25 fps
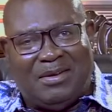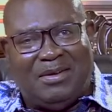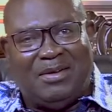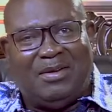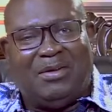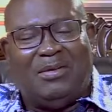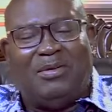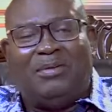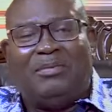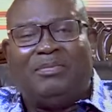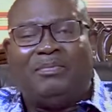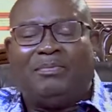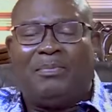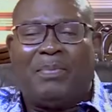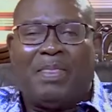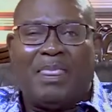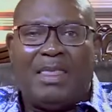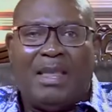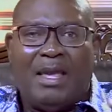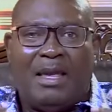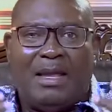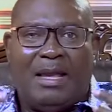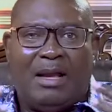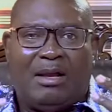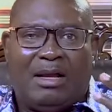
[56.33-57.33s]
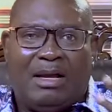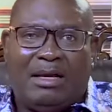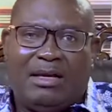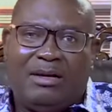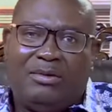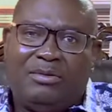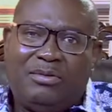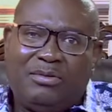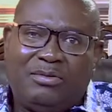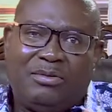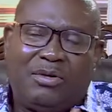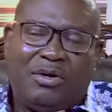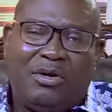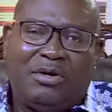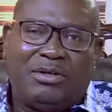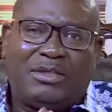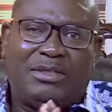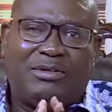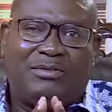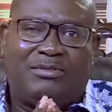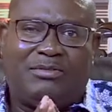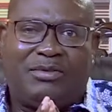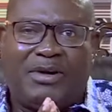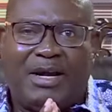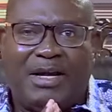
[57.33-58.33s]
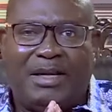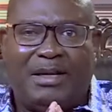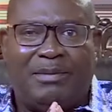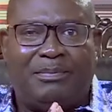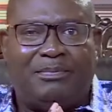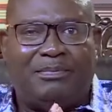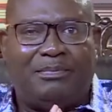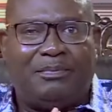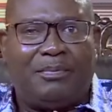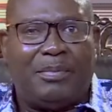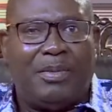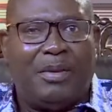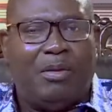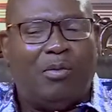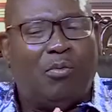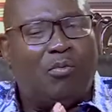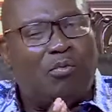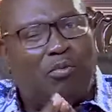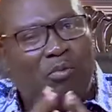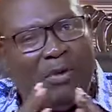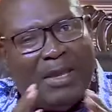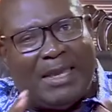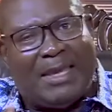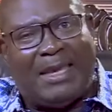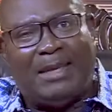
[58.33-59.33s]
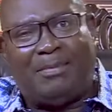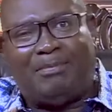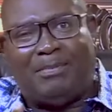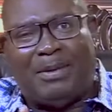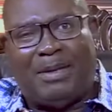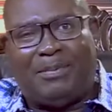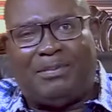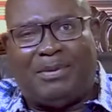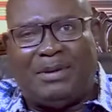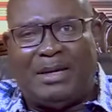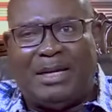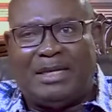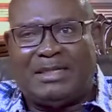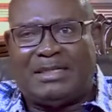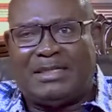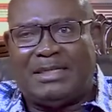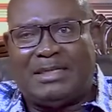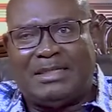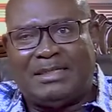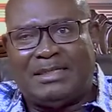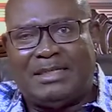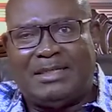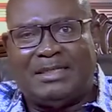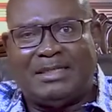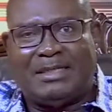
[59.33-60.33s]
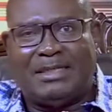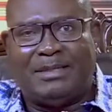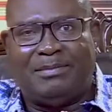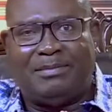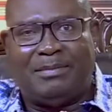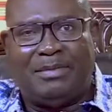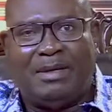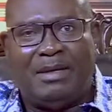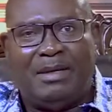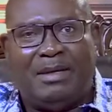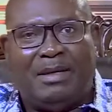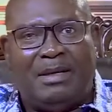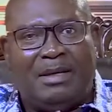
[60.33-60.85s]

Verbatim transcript: You know, a kangaroo court had tried him wicked people had sentenced him.